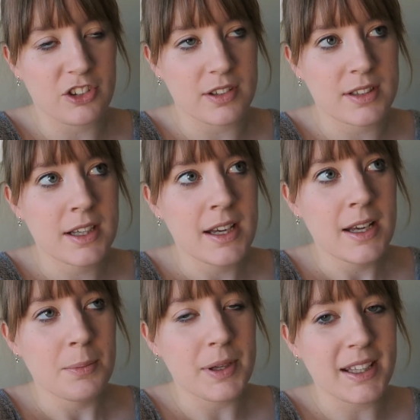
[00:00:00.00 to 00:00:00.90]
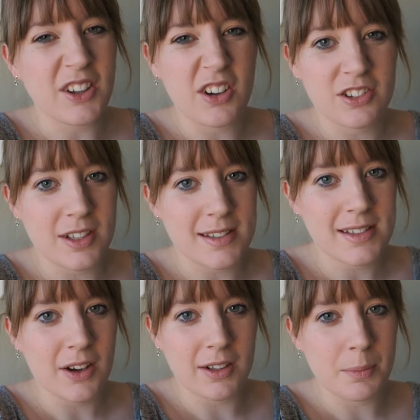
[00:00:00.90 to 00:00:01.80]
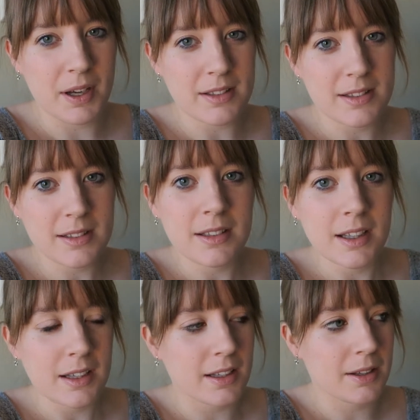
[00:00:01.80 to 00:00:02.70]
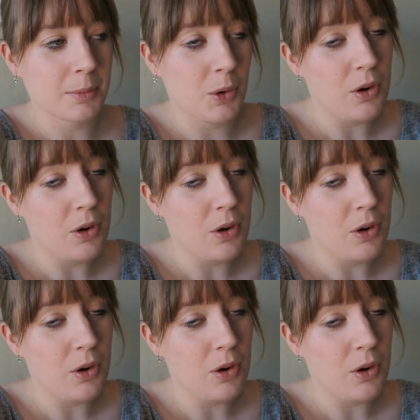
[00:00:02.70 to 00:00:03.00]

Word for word: Just being nauseous on a bus um,